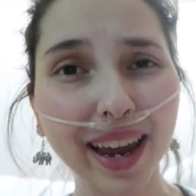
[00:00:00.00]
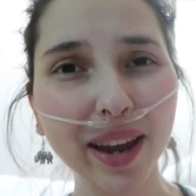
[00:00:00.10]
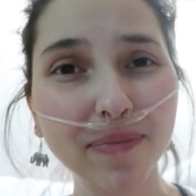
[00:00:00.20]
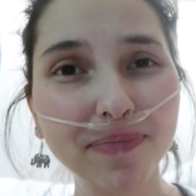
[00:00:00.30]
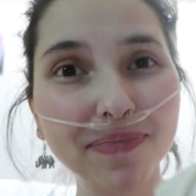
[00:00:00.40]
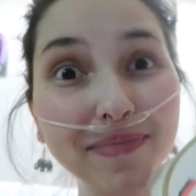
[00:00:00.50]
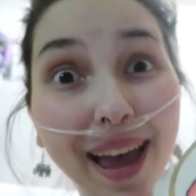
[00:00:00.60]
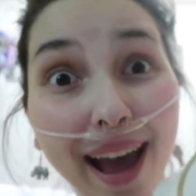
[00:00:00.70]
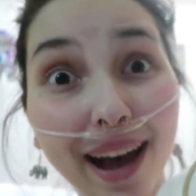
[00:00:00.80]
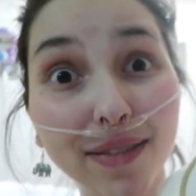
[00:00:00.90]
like
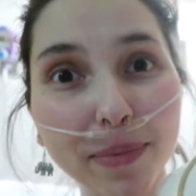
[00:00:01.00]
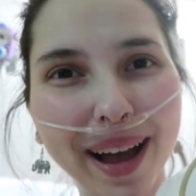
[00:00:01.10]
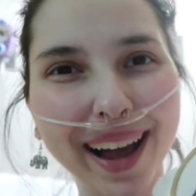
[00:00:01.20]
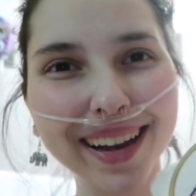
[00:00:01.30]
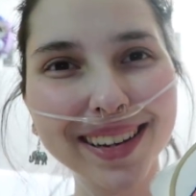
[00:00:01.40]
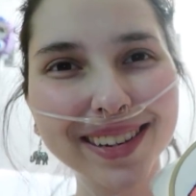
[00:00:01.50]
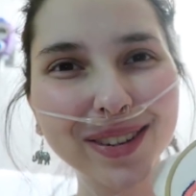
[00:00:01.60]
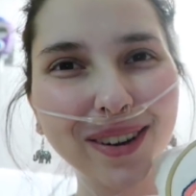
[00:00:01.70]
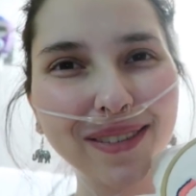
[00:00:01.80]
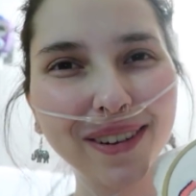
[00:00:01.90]
half a bag to
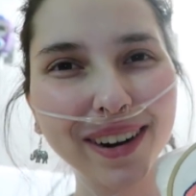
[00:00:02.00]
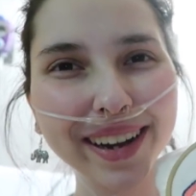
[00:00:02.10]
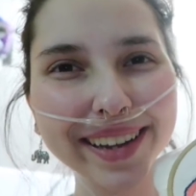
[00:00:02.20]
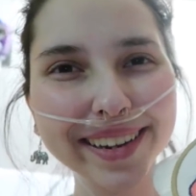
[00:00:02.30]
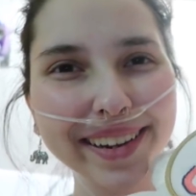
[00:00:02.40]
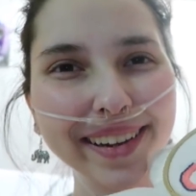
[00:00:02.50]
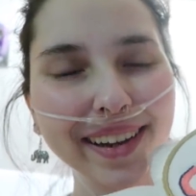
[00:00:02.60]
show for it.